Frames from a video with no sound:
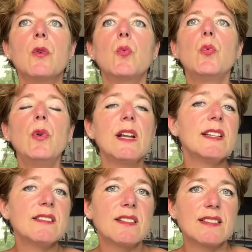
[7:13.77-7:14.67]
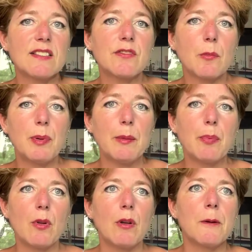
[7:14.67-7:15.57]
really successful
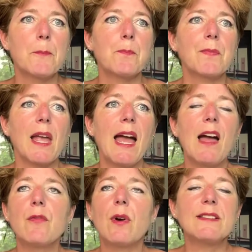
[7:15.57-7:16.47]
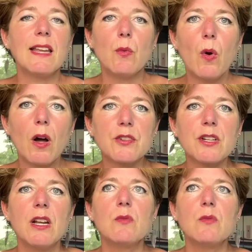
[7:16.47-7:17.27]
people have what they want.